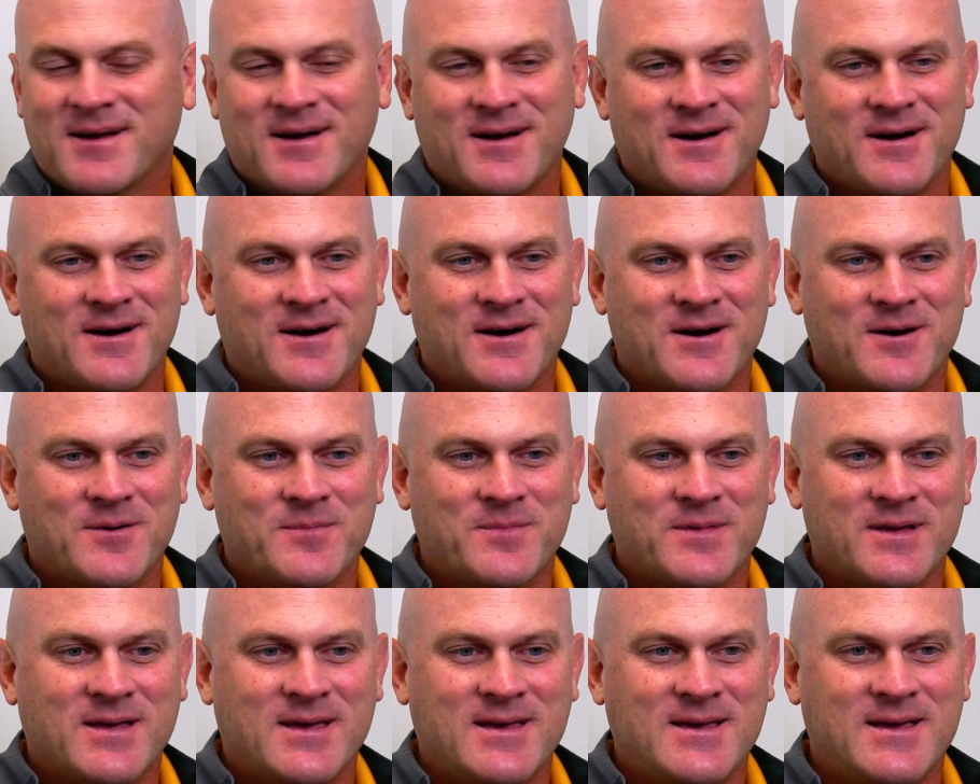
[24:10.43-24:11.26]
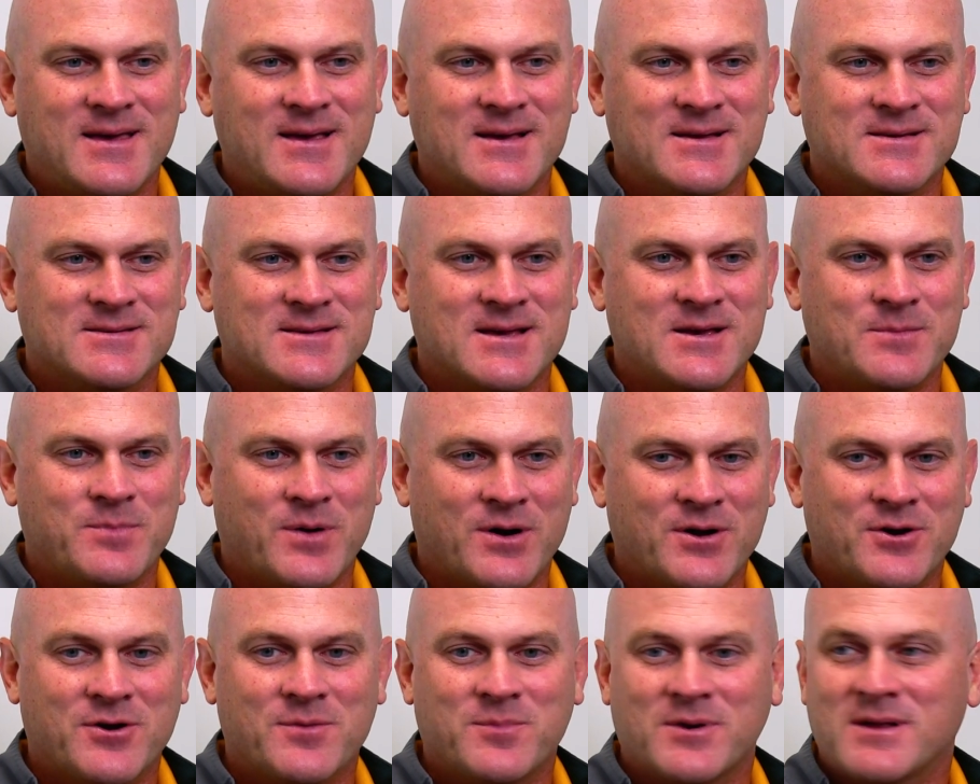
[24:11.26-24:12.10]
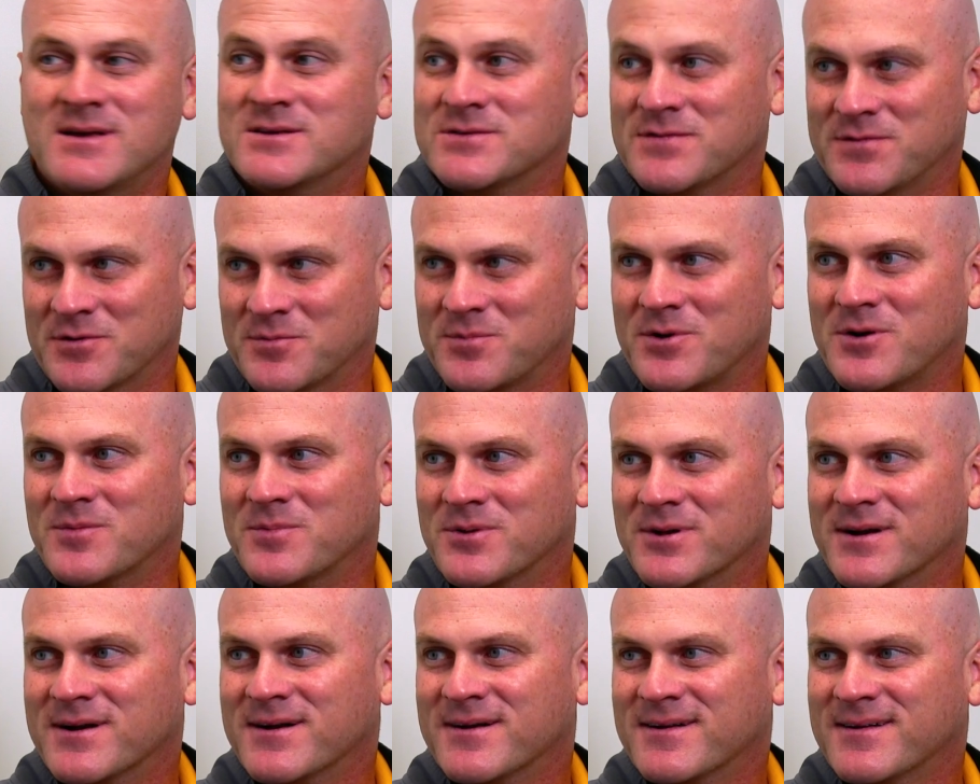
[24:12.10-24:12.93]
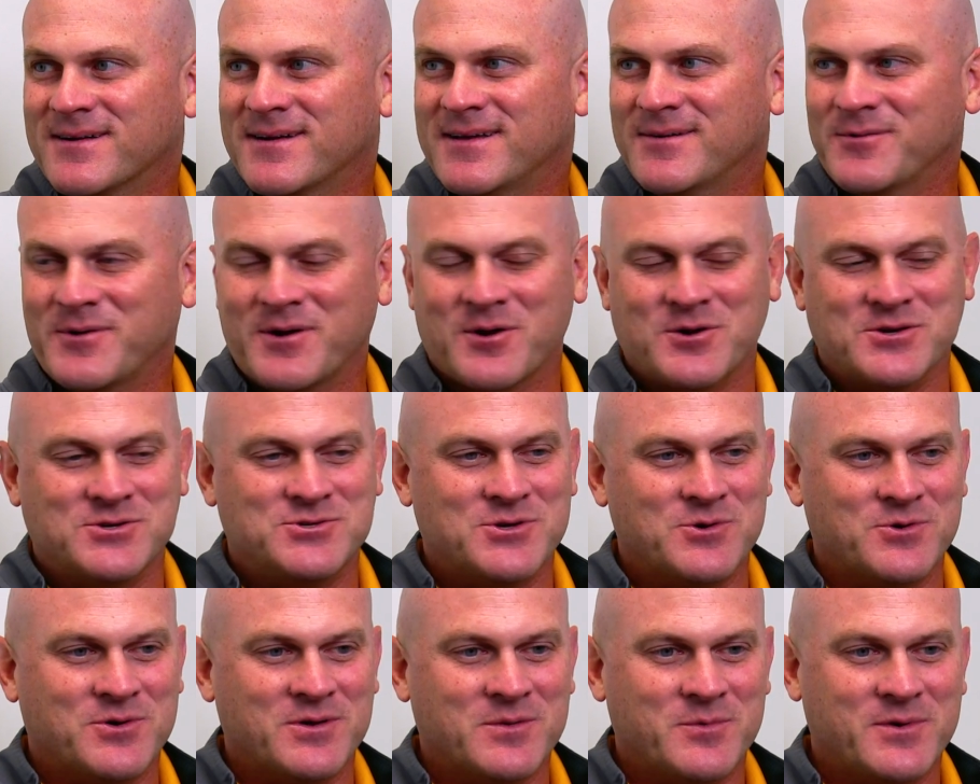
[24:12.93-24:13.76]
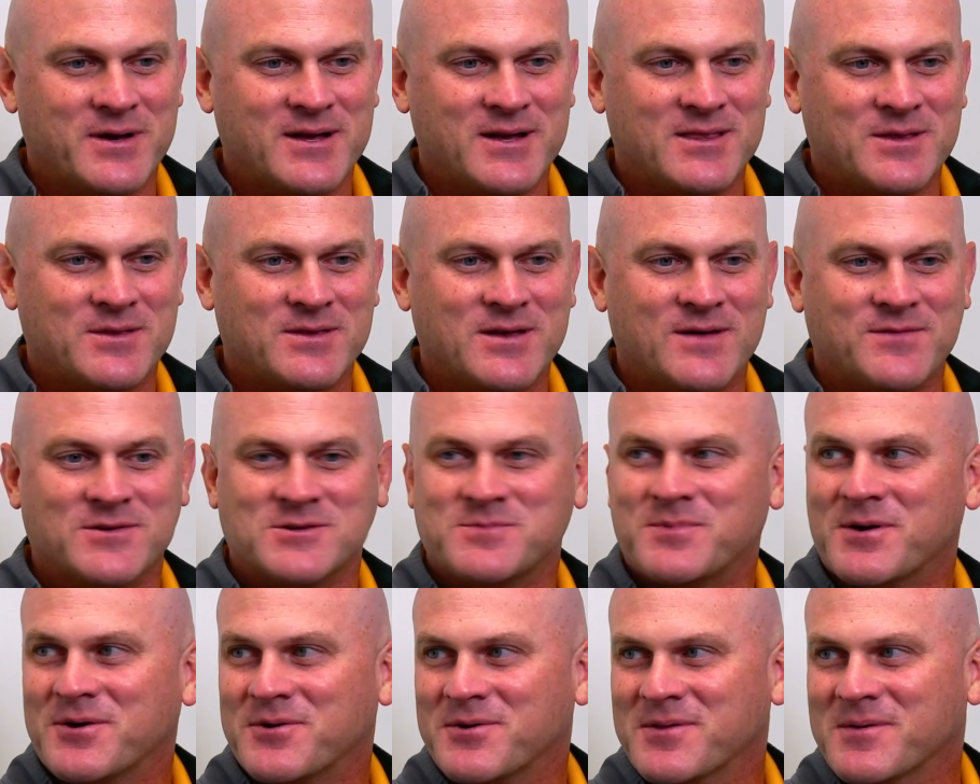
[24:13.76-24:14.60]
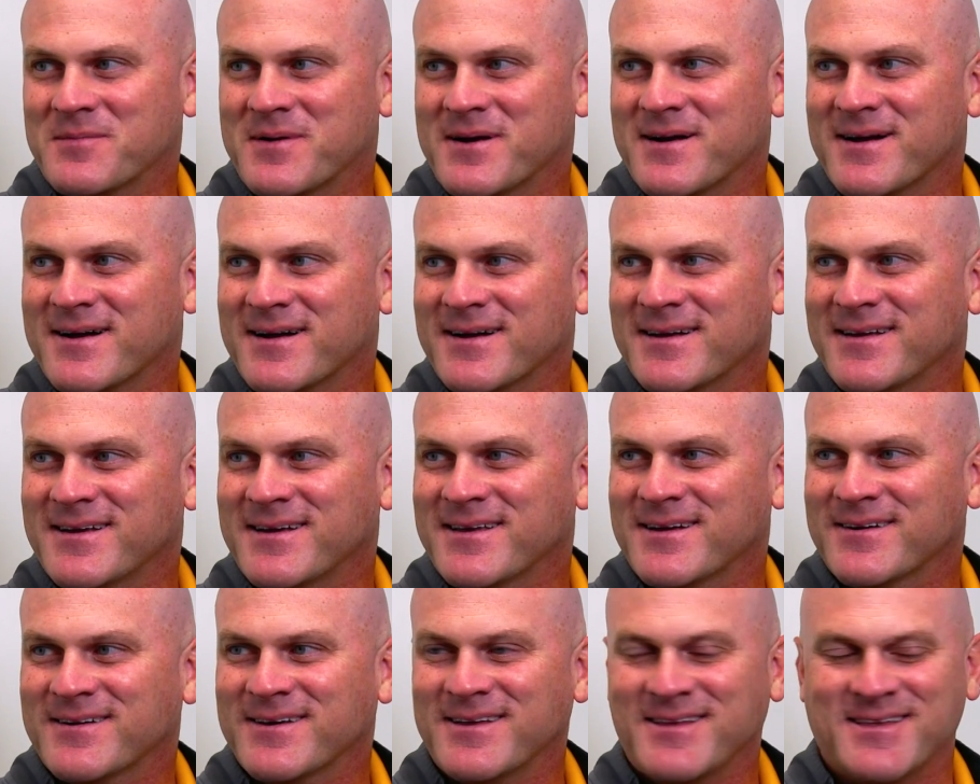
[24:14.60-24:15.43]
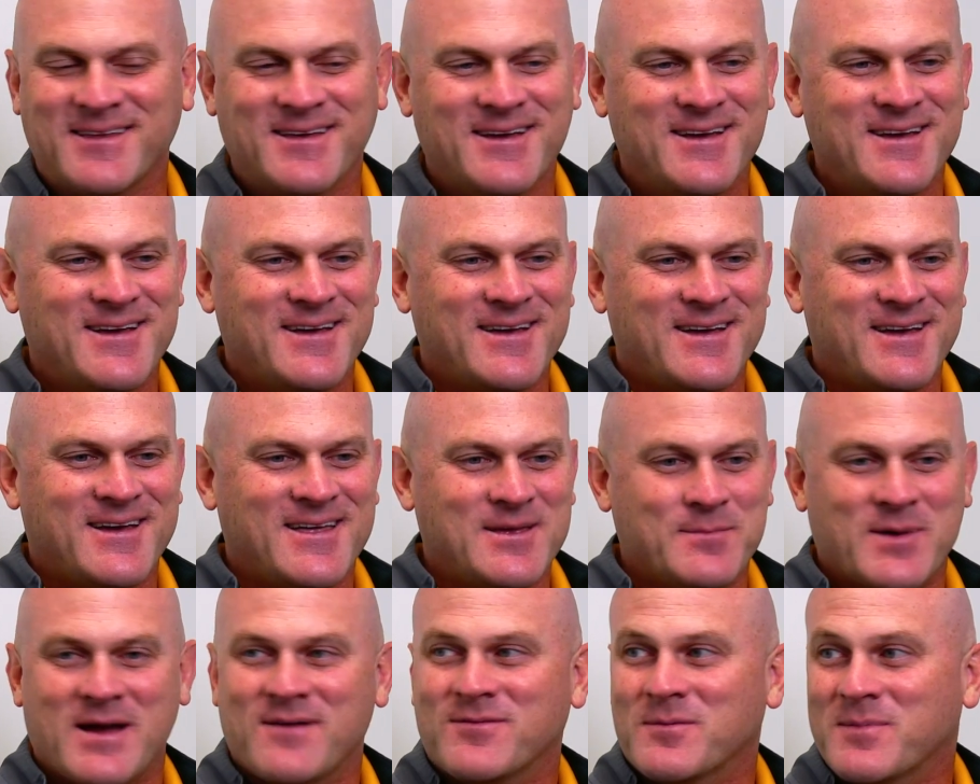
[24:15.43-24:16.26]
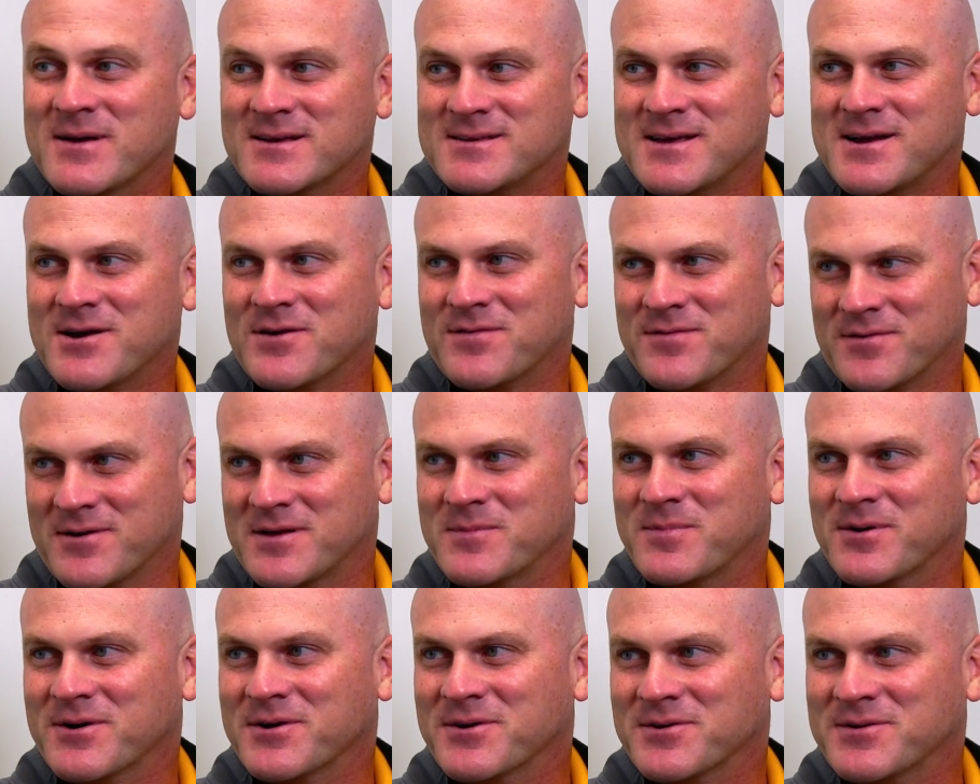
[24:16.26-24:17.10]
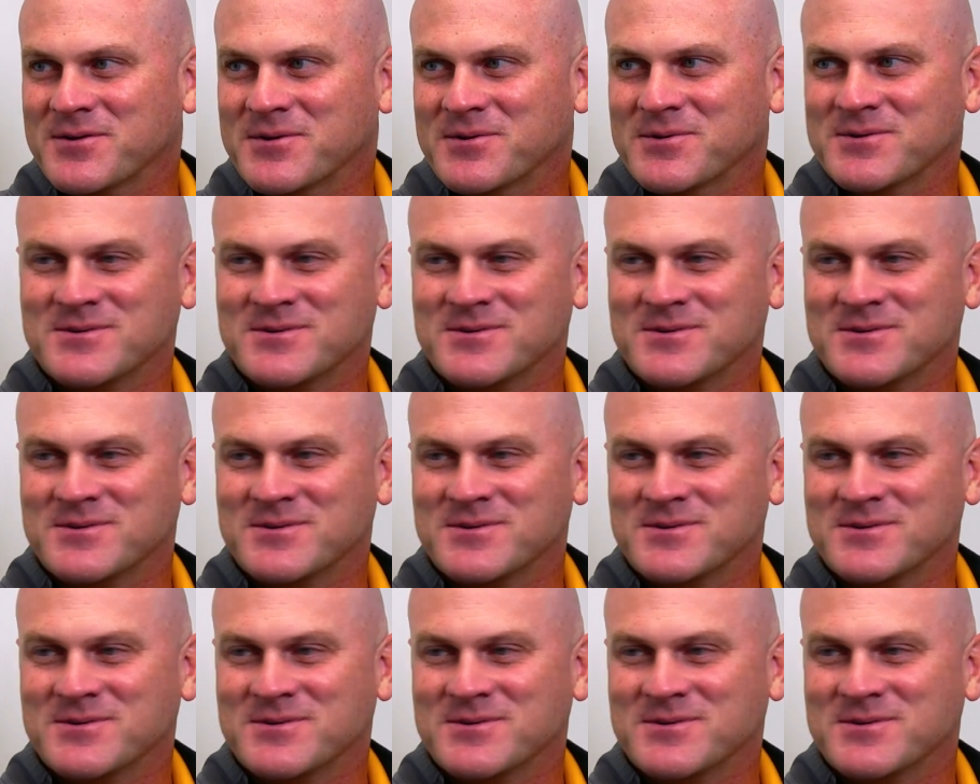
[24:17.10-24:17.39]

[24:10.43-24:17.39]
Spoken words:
Yep. He is a punter, but he's a football player. Yep. And we always joke with him, we got the toughest punter in America. And he may have the best hair for any punter, too.